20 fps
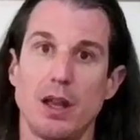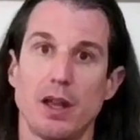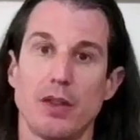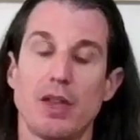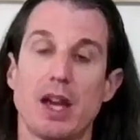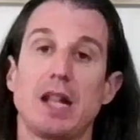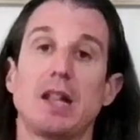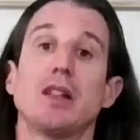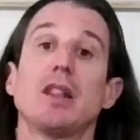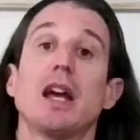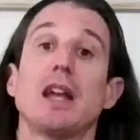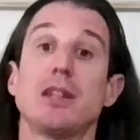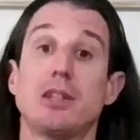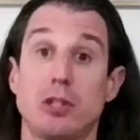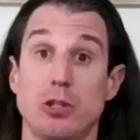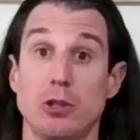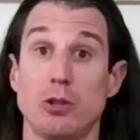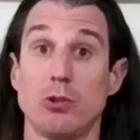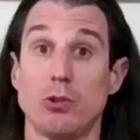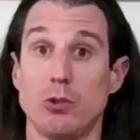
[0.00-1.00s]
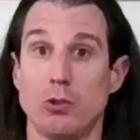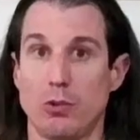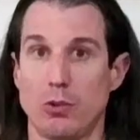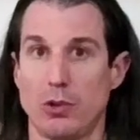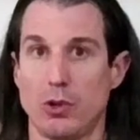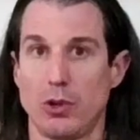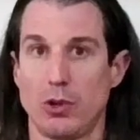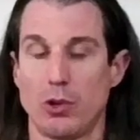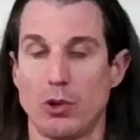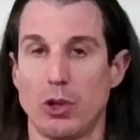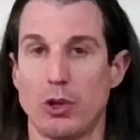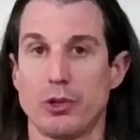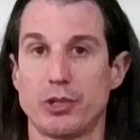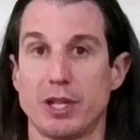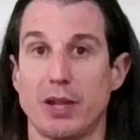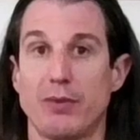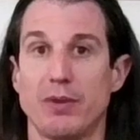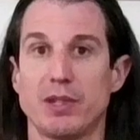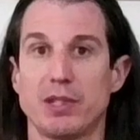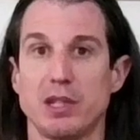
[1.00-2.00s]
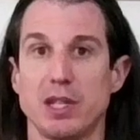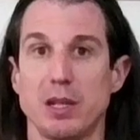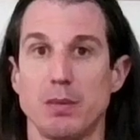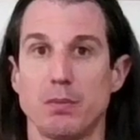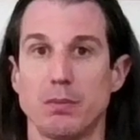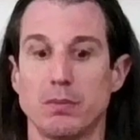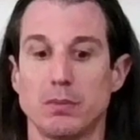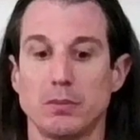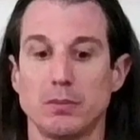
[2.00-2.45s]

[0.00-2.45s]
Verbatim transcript: that led to your low self-esteem.